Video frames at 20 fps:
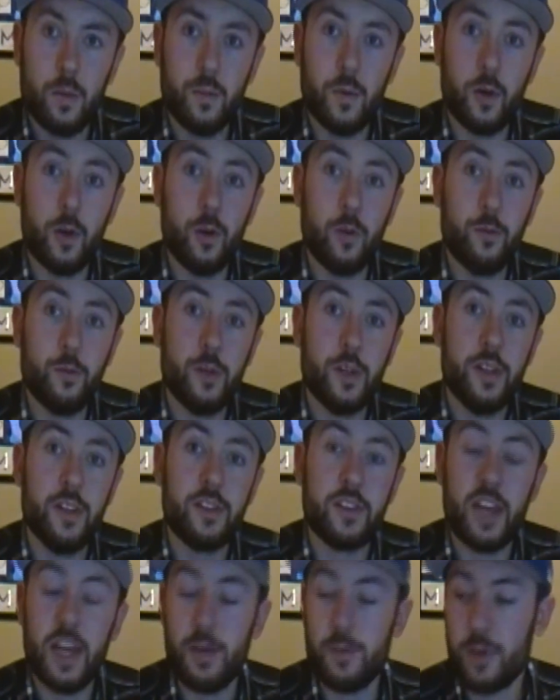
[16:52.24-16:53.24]
But hopefully
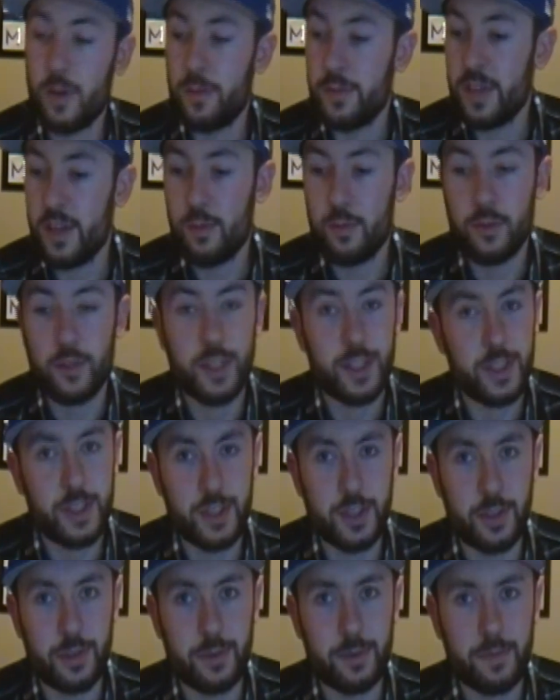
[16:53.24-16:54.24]
this game comes out pretty
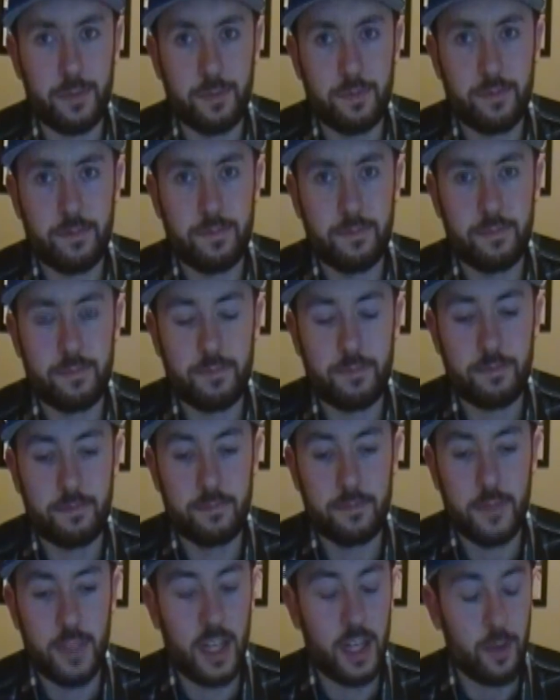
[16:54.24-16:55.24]
soon.
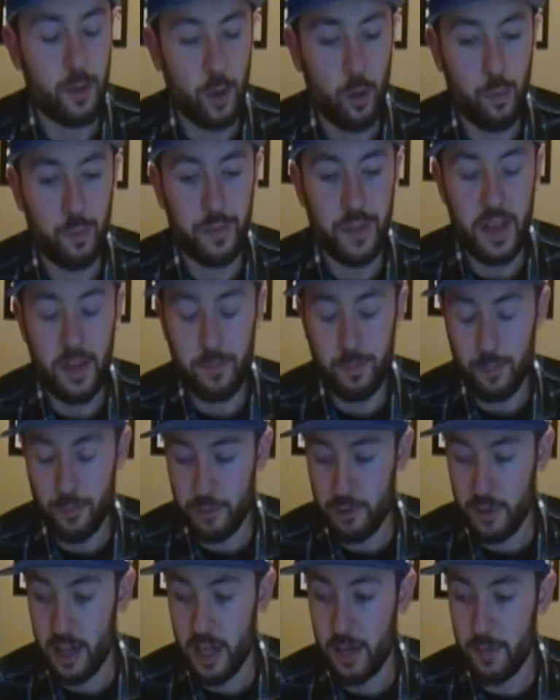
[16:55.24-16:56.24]
I hope that
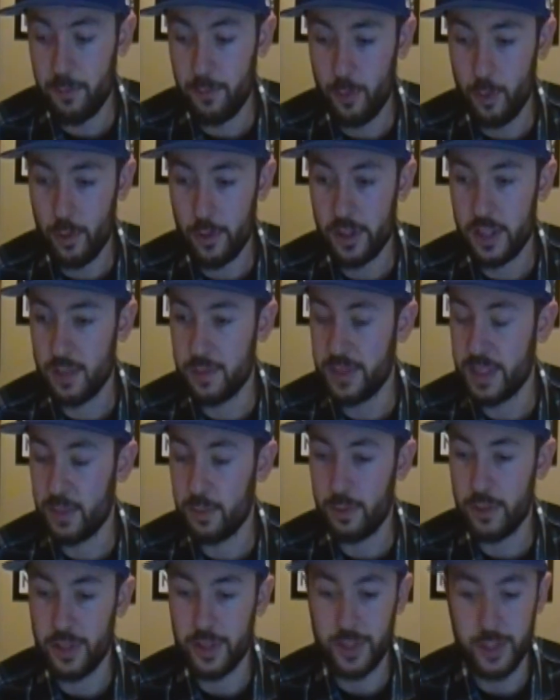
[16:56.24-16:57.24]
Prime 4 comes
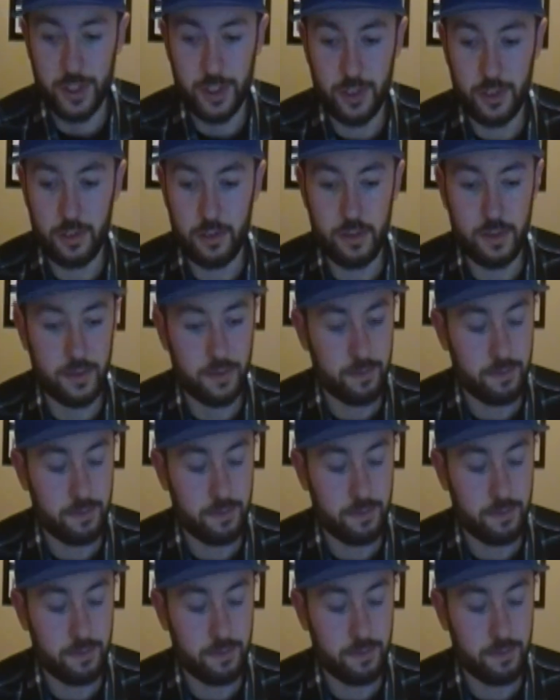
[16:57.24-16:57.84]
out pretty soon.